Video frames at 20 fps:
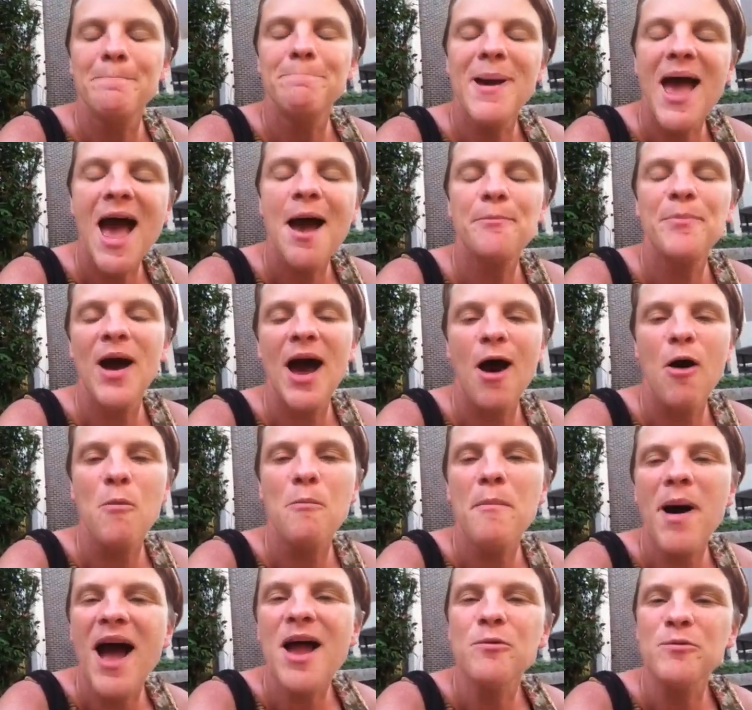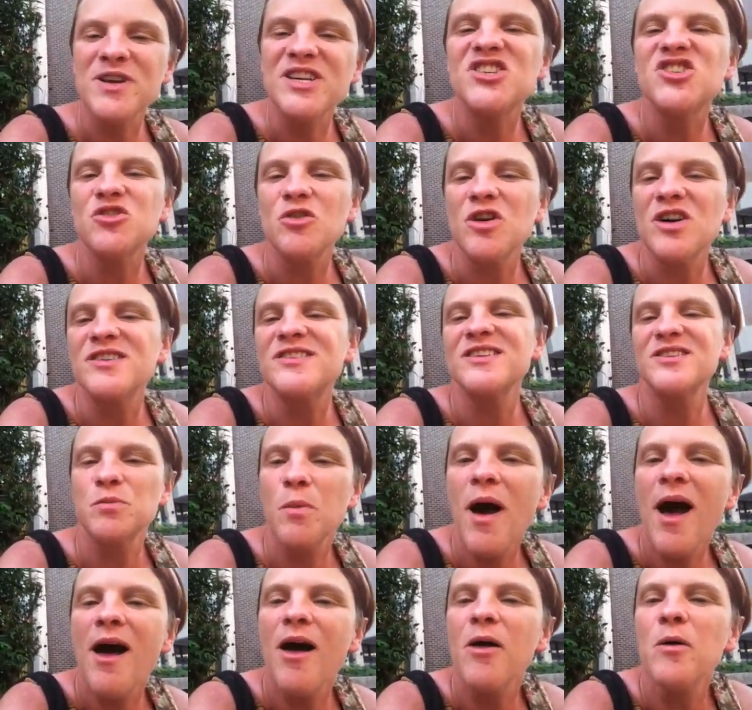map out my resource as
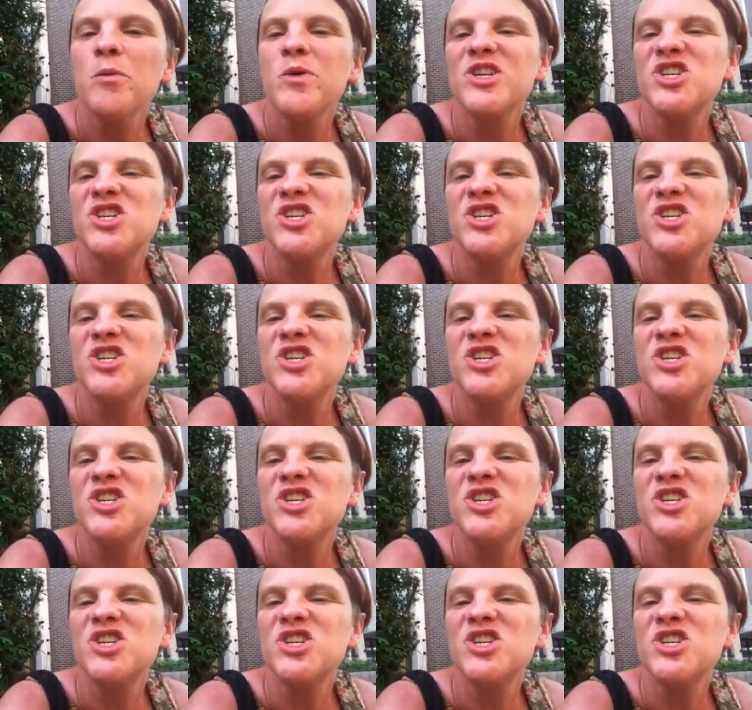well,